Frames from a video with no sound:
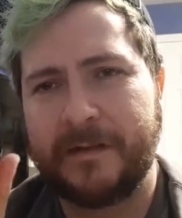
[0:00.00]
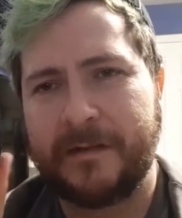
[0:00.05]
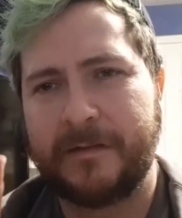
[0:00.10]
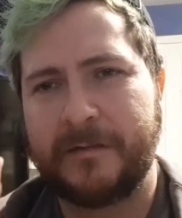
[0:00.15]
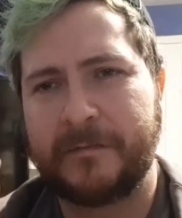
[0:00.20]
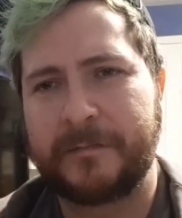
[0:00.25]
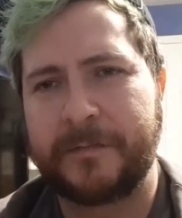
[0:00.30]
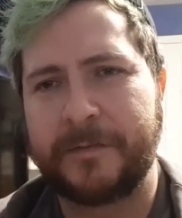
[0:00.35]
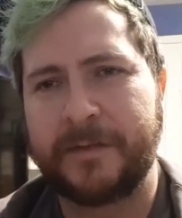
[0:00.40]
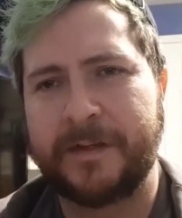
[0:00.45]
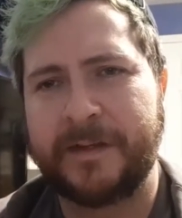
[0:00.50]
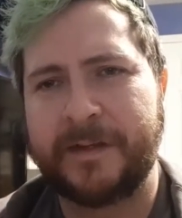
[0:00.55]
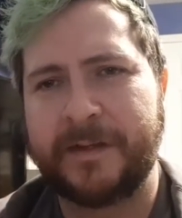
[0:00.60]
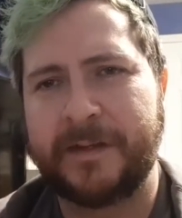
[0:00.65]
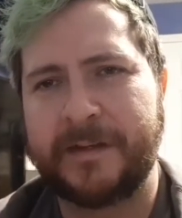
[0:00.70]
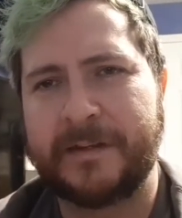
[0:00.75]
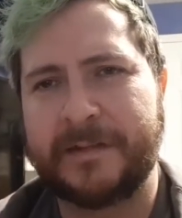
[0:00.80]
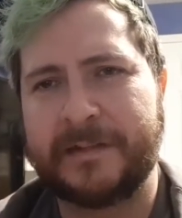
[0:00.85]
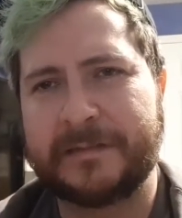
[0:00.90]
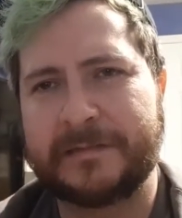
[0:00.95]
Hopefully,
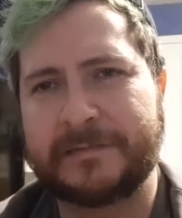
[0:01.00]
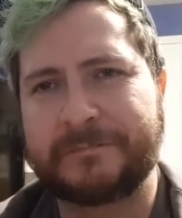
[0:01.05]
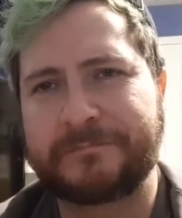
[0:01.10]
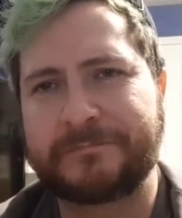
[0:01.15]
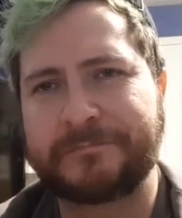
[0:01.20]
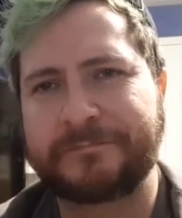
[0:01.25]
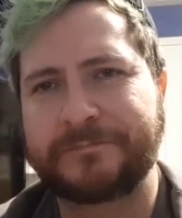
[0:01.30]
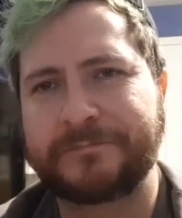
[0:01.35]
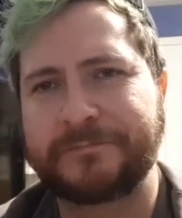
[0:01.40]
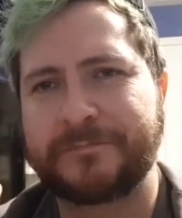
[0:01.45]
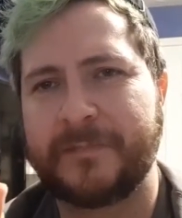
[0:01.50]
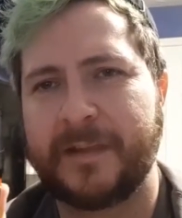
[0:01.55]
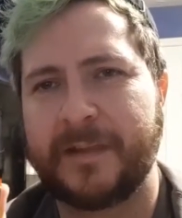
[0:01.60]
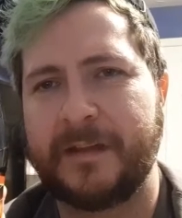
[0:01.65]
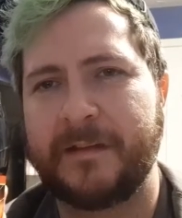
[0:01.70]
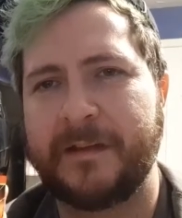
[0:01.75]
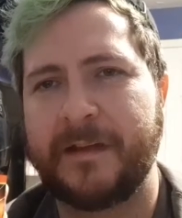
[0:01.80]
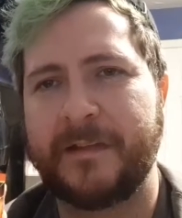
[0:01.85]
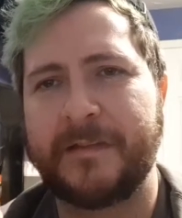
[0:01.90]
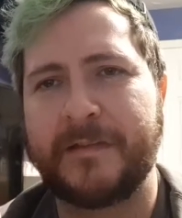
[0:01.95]

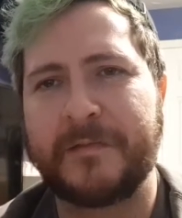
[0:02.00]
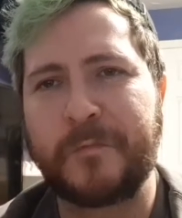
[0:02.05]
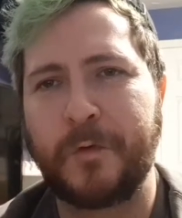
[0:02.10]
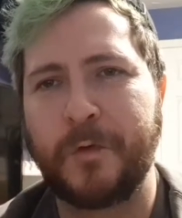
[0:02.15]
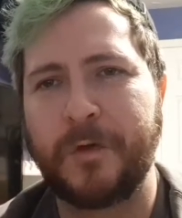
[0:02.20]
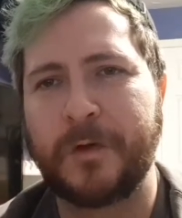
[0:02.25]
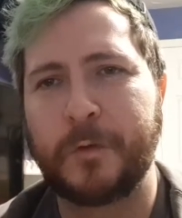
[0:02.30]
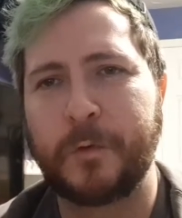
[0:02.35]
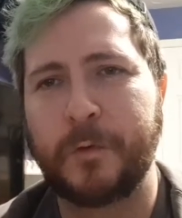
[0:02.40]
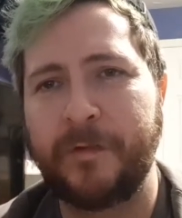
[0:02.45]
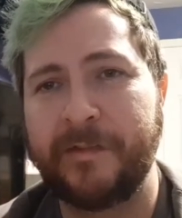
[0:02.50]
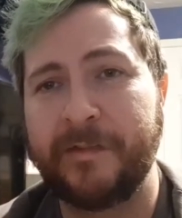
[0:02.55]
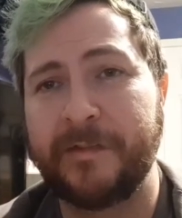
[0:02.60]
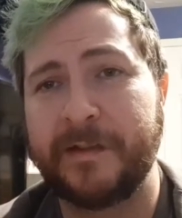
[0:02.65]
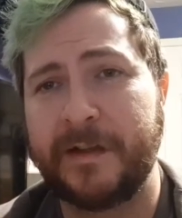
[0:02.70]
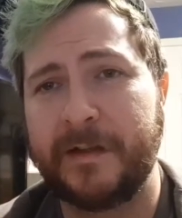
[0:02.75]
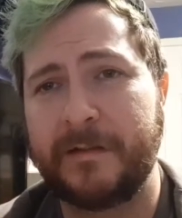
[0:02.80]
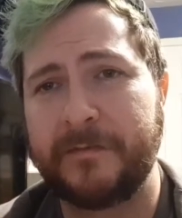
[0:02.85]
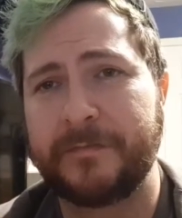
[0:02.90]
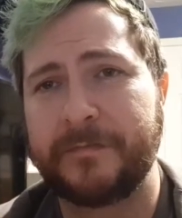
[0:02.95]
I'll get some more cool
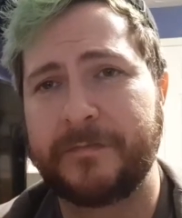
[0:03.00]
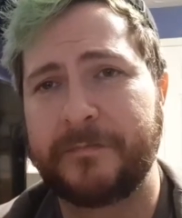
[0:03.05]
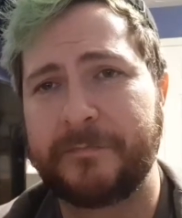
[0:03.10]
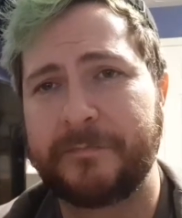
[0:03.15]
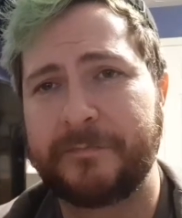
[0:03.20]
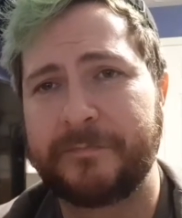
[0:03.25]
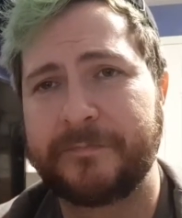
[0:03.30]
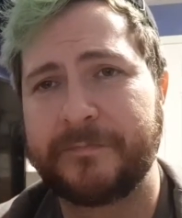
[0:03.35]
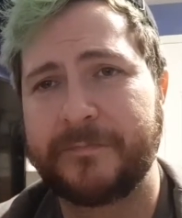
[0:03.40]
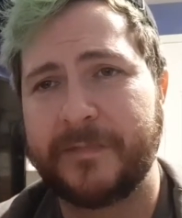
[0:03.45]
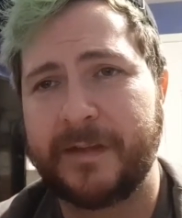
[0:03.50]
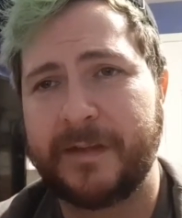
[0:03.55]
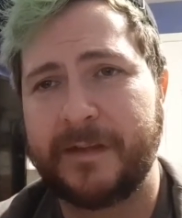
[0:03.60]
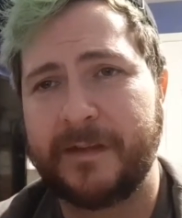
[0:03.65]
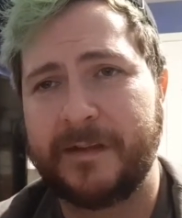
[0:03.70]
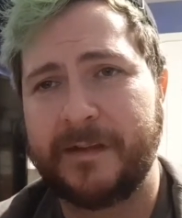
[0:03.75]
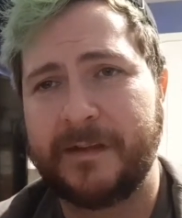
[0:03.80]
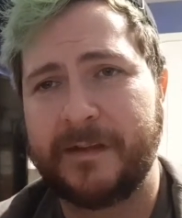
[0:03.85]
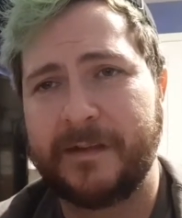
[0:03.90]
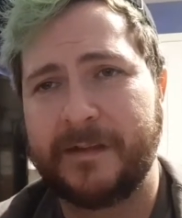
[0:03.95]
stuff
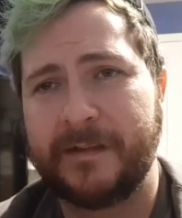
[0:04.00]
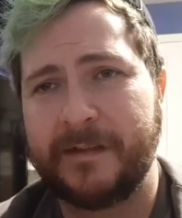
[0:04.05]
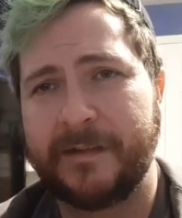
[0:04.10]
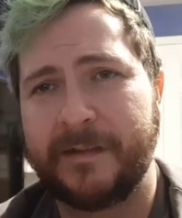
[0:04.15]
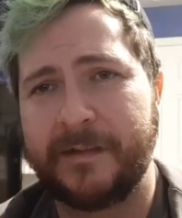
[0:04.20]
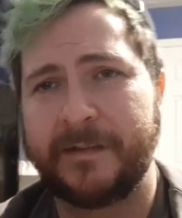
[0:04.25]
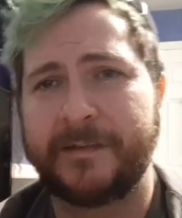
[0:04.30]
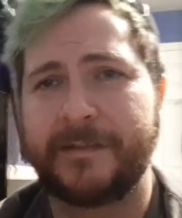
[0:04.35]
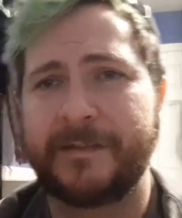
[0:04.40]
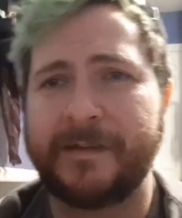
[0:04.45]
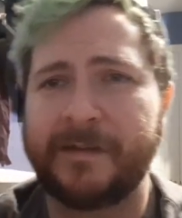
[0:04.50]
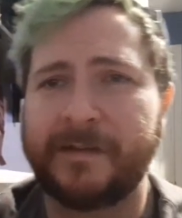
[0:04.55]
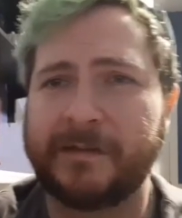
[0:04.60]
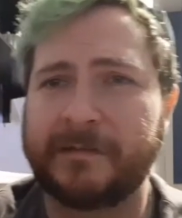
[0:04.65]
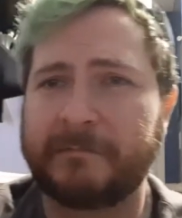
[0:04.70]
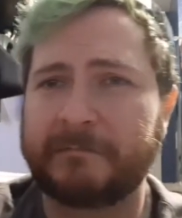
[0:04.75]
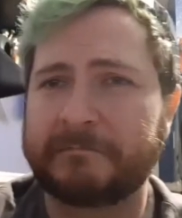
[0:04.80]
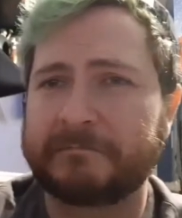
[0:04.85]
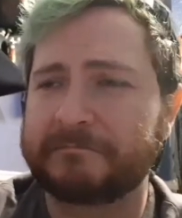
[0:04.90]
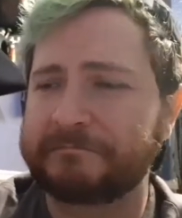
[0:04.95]
this year
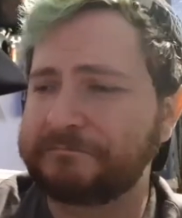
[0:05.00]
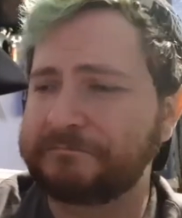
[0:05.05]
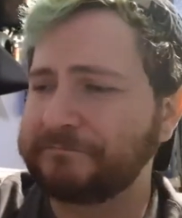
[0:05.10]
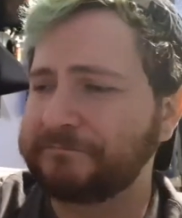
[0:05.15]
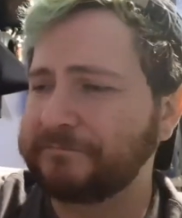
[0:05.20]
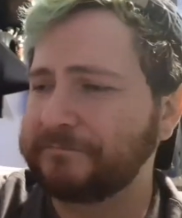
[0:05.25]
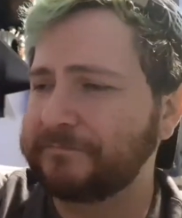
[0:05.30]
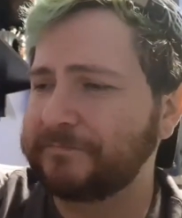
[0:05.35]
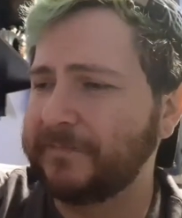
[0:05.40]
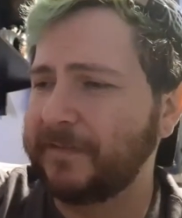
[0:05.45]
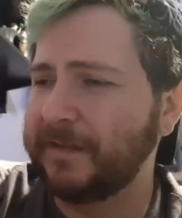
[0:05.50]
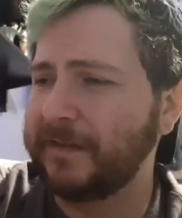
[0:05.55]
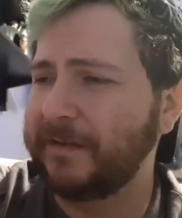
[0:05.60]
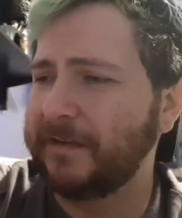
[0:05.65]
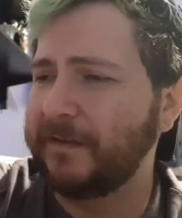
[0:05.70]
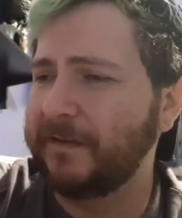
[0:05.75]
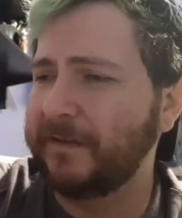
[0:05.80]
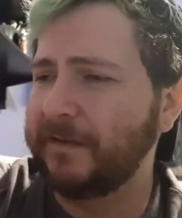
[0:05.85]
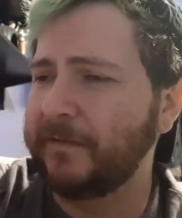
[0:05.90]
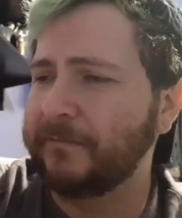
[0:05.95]

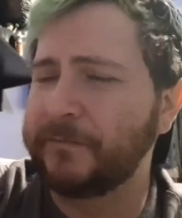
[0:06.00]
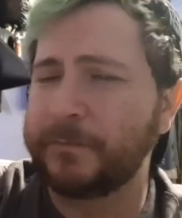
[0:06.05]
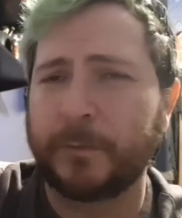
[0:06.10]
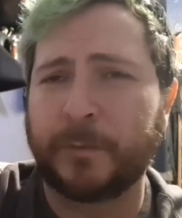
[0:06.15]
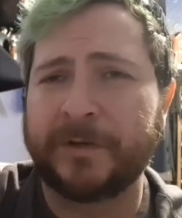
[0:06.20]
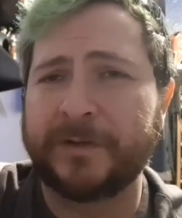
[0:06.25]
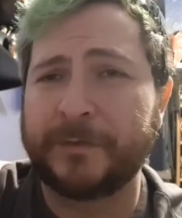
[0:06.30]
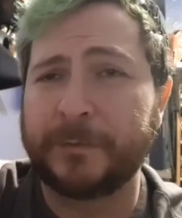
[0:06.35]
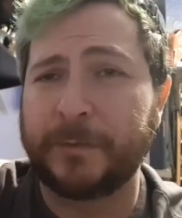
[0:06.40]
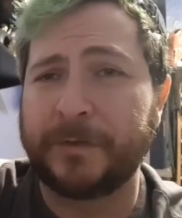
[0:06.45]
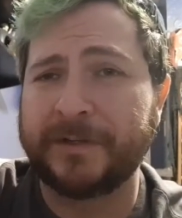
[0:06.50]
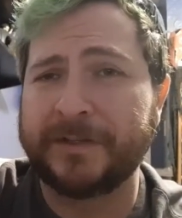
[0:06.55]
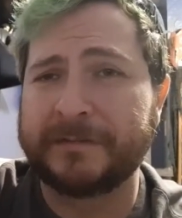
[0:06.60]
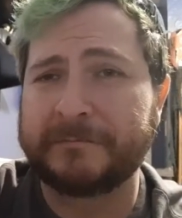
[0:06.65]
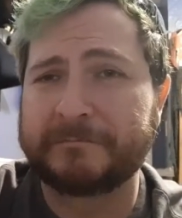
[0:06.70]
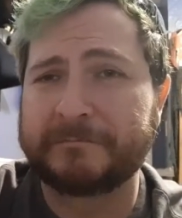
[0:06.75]
of 2020.